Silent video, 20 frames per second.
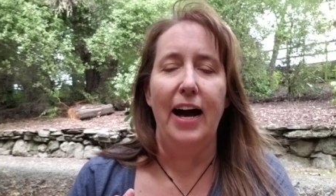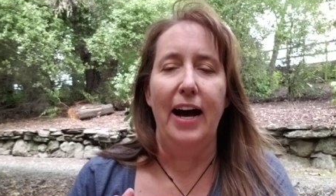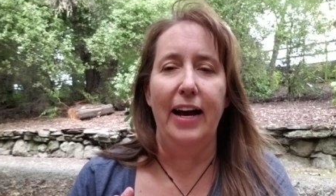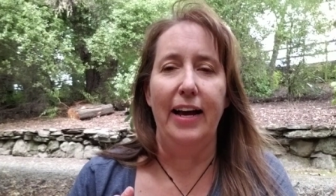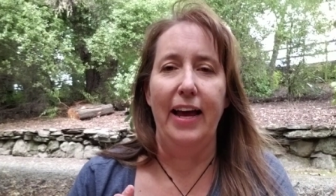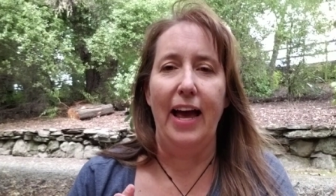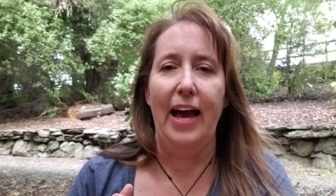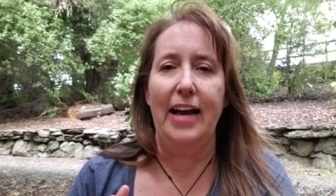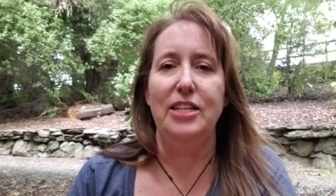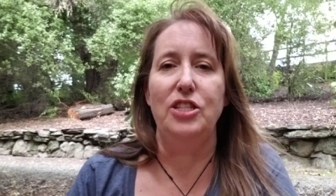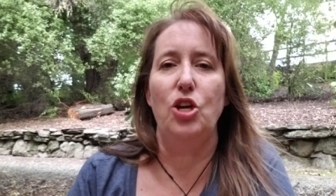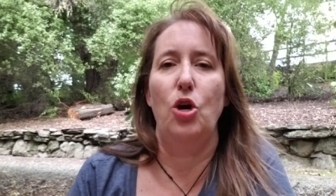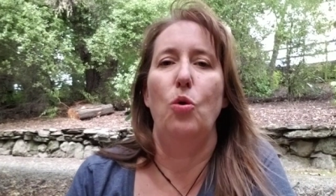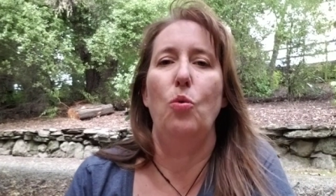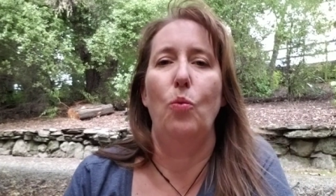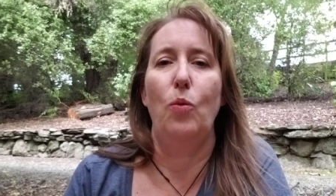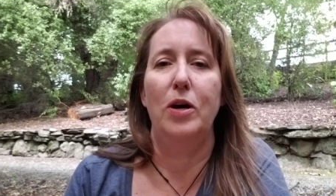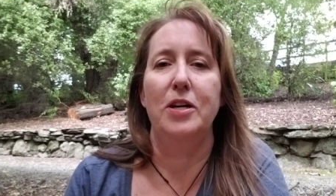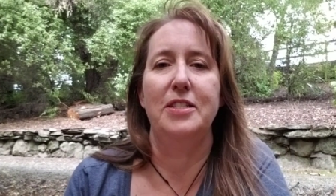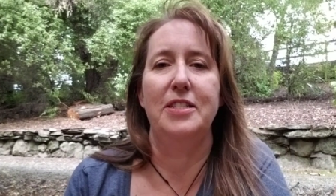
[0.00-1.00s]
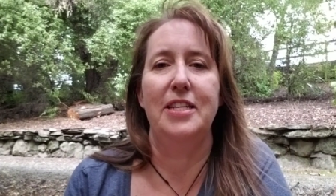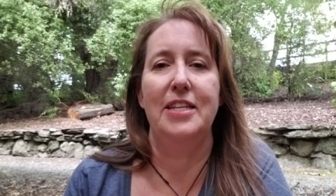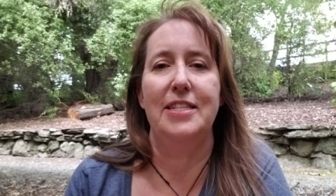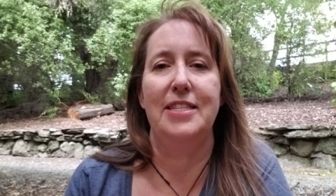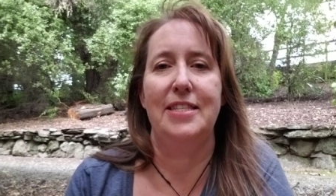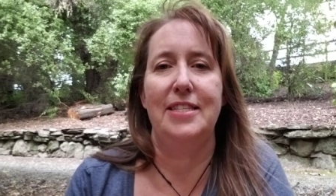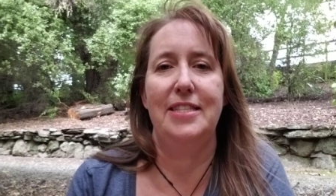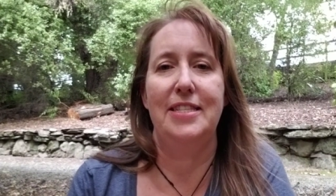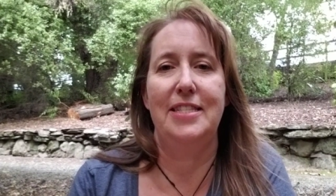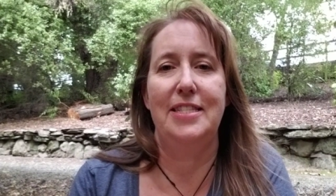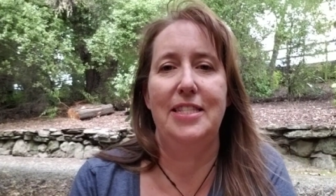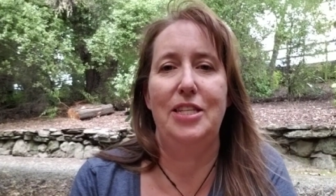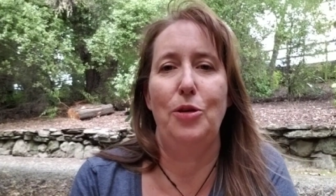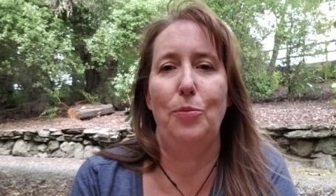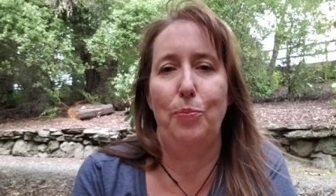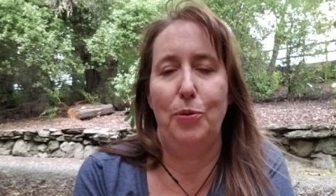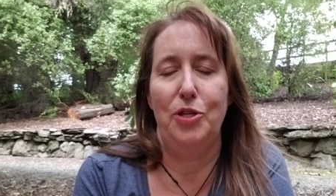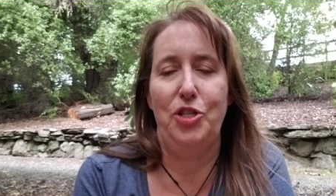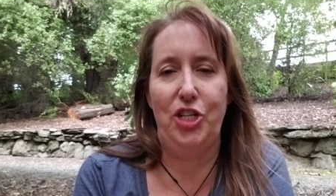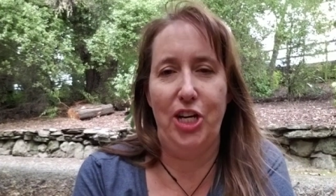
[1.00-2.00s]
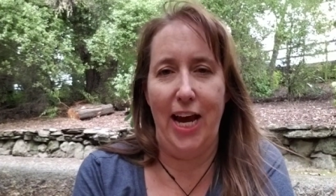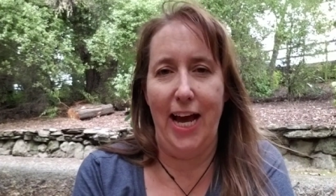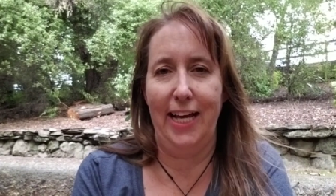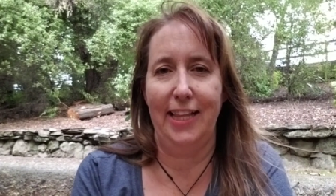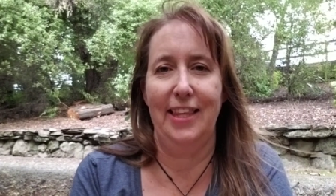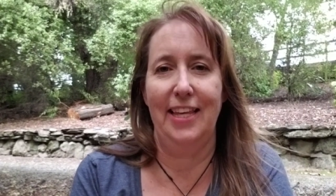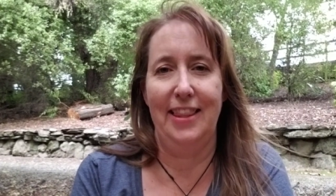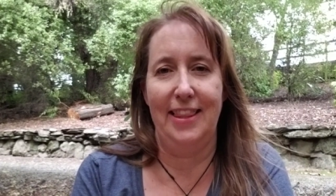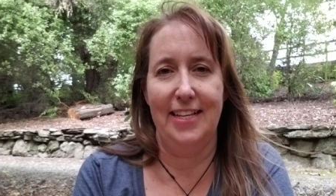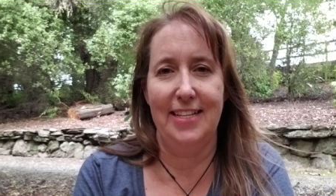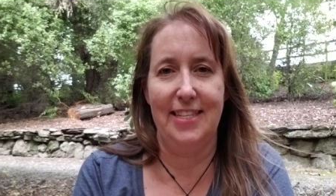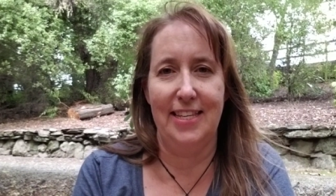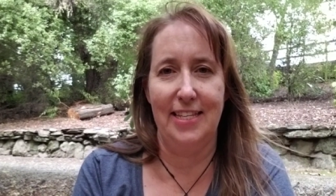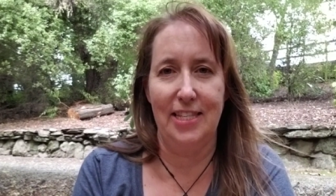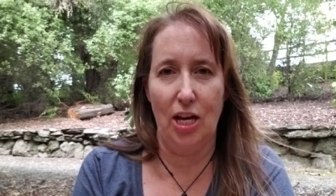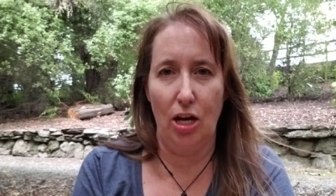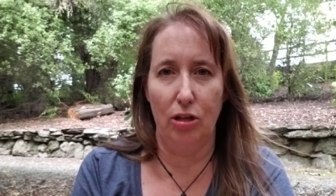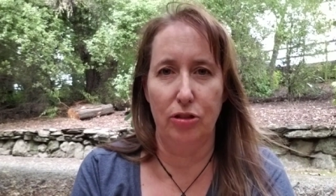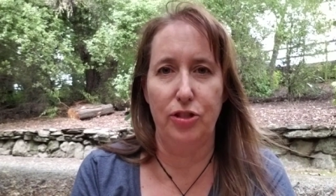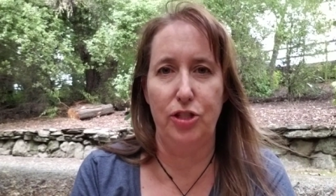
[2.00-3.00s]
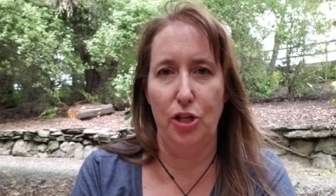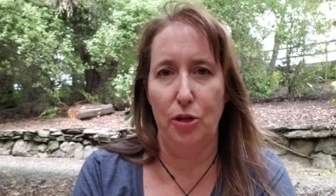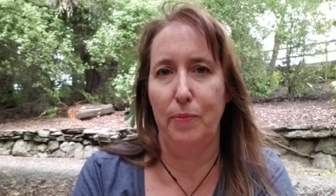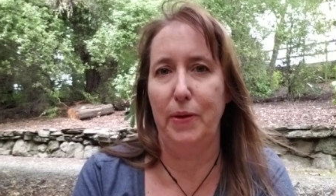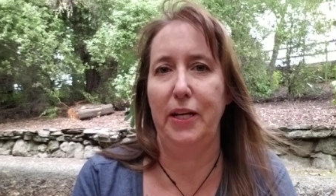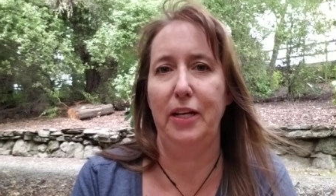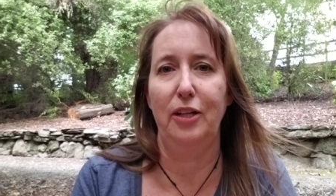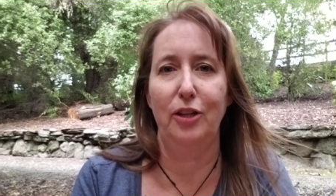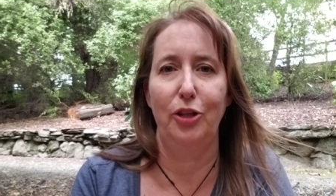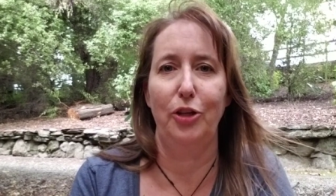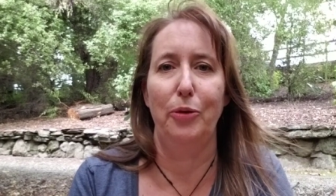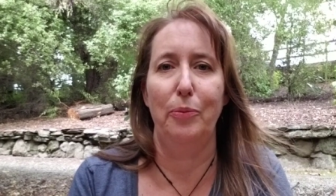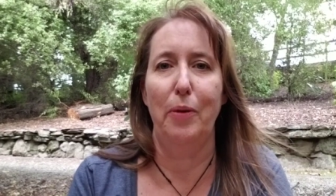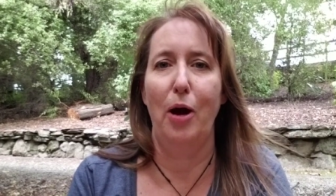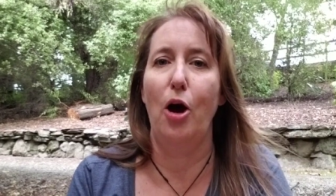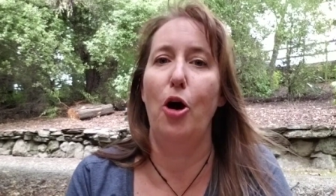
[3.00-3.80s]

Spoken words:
I don't want to project that this is all doom and gloom.